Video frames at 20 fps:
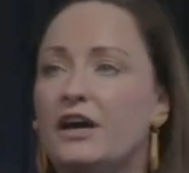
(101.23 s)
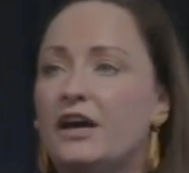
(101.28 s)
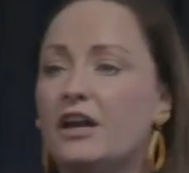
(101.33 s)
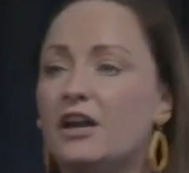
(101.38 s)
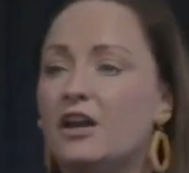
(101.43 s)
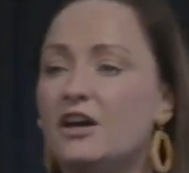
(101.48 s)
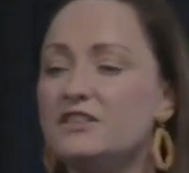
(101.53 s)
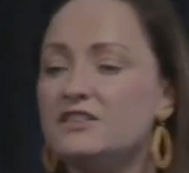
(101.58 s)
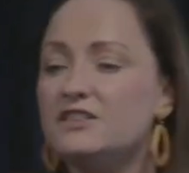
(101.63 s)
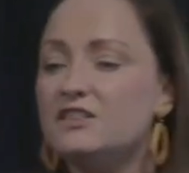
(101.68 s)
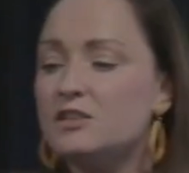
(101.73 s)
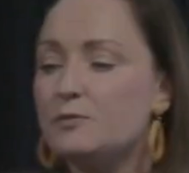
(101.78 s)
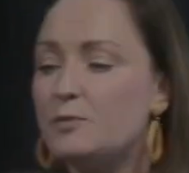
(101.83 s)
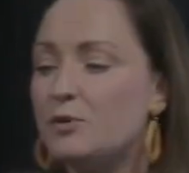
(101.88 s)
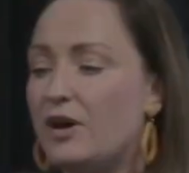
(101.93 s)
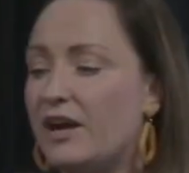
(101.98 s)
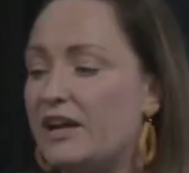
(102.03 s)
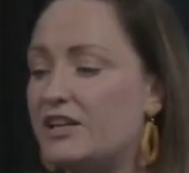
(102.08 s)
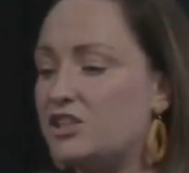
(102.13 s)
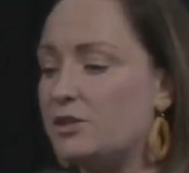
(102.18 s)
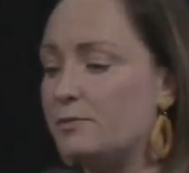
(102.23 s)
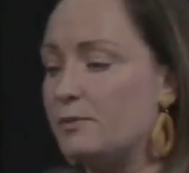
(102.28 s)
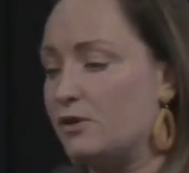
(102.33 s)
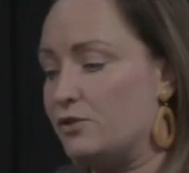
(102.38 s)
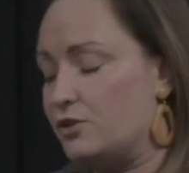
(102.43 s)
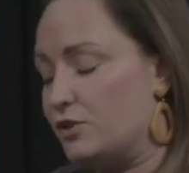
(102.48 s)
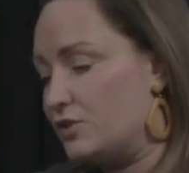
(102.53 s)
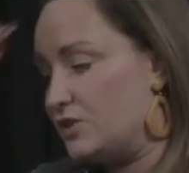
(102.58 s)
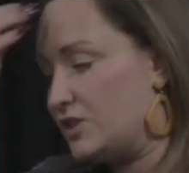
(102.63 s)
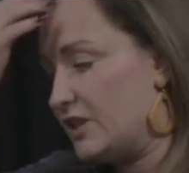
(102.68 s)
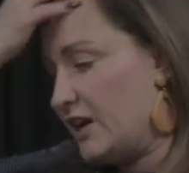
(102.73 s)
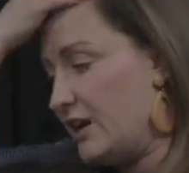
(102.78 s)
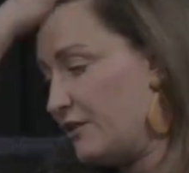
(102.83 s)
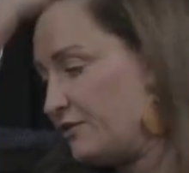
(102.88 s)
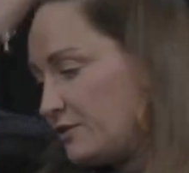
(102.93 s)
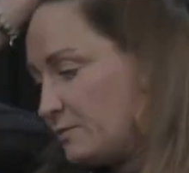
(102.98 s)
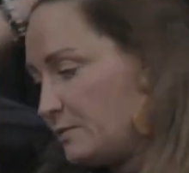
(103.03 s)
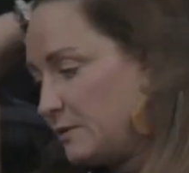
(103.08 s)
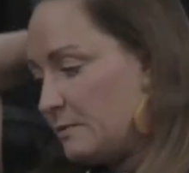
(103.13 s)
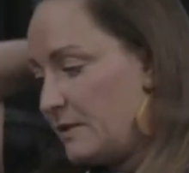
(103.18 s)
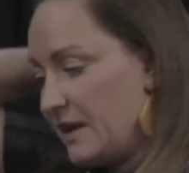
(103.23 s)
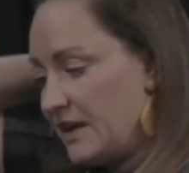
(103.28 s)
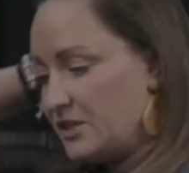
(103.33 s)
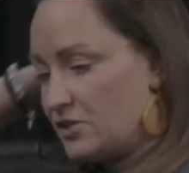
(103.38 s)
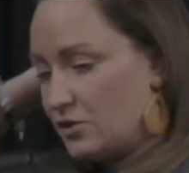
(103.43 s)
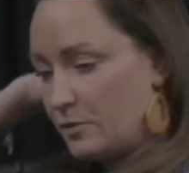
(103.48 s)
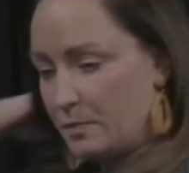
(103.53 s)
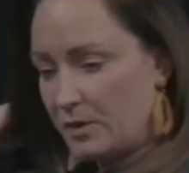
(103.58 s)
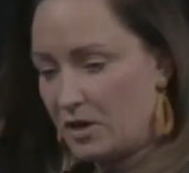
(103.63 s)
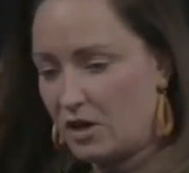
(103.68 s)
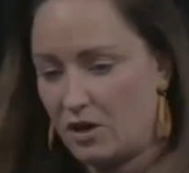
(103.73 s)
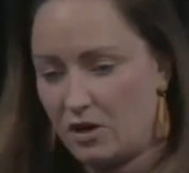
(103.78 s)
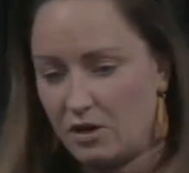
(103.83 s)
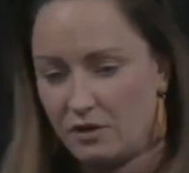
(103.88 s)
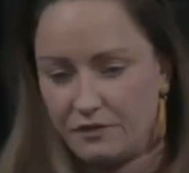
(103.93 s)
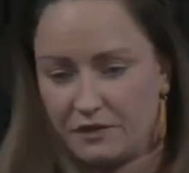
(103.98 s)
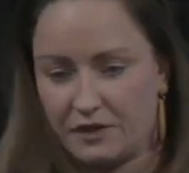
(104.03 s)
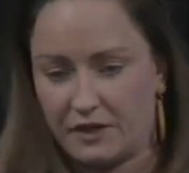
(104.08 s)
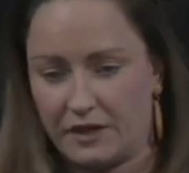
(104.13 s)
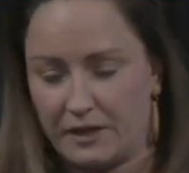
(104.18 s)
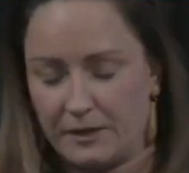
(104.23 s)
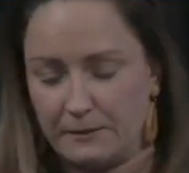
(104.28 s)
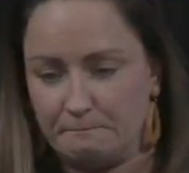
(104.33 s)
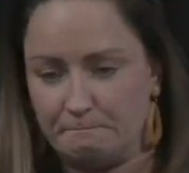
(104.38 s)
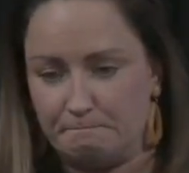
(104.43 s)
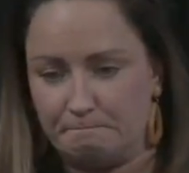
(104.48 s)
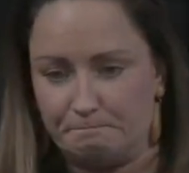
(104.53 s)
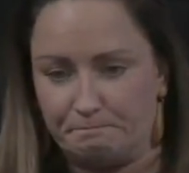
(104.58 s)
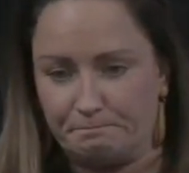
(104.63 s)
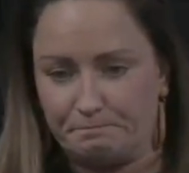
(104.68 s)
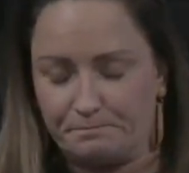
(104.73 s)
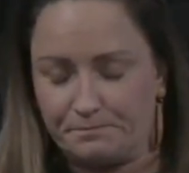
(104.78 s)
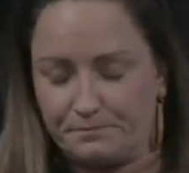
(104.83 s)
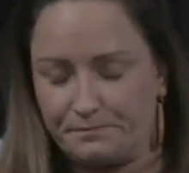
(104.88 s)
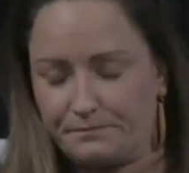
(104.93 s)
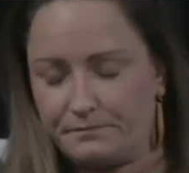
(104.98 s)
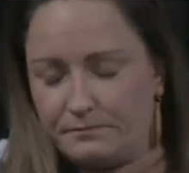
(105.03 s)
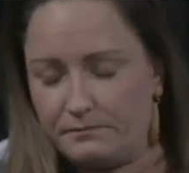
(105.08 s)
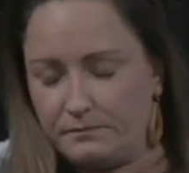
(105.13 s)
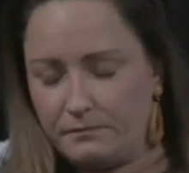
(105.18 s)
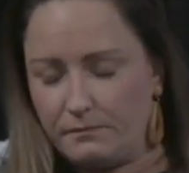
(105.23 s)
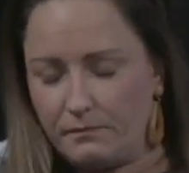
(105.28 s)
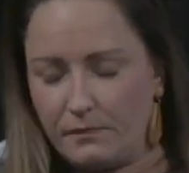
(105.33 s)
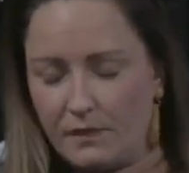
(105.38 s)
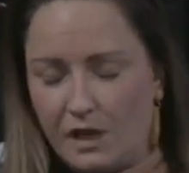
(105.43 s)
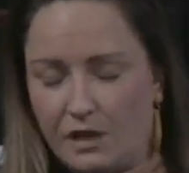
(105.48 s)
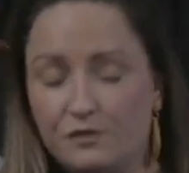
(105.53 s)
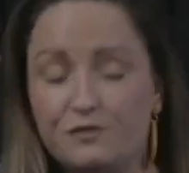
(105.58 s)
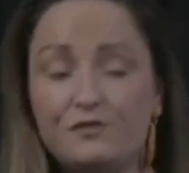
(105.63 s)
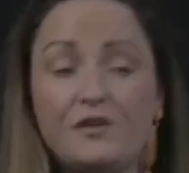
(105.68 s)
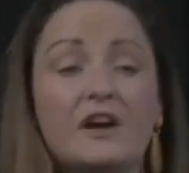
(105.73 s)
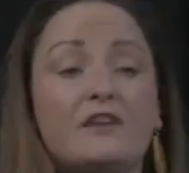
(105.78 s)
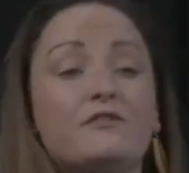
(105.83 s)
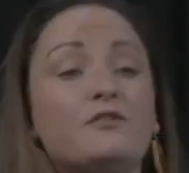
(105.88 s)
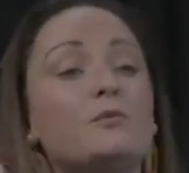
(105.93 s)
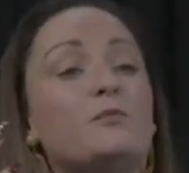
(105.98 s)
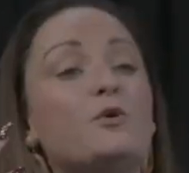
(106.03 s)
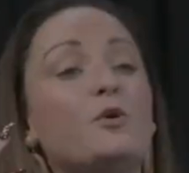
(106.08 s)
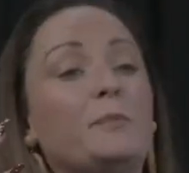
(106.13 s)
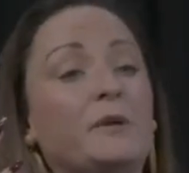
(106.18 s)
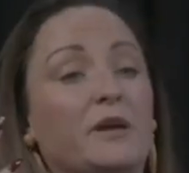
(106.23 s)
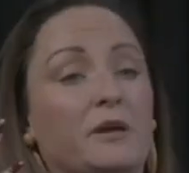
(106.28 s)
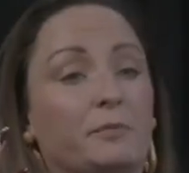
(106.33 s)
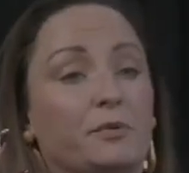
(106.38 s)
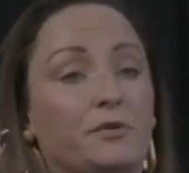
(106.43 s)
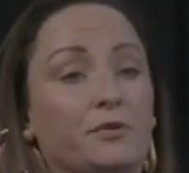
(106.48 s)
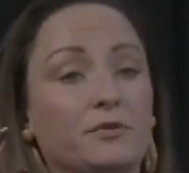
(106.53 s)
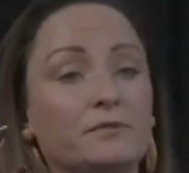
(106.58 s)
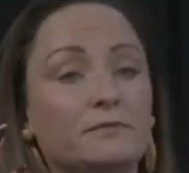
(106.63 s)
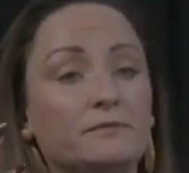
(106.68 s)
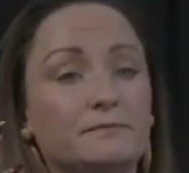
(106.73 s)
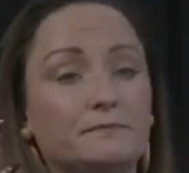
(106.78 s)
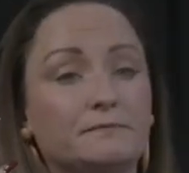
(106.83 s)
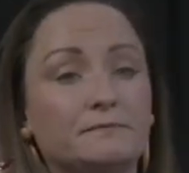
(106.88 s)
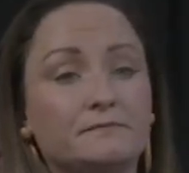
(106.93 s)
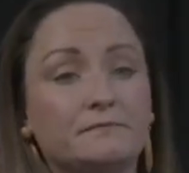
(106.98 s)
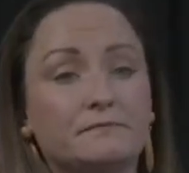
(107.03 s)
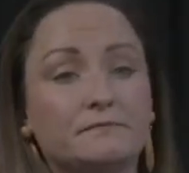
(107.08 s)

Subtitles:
a licensable HMO used to have to be made up of 5 or more people